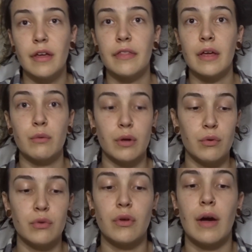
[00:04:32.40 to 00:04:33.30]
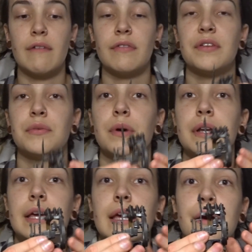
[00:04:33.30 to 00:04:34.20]
Then we also have this one
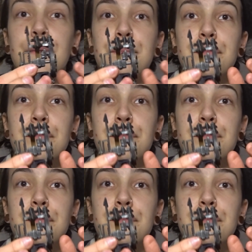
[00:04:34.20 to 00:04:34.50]
here.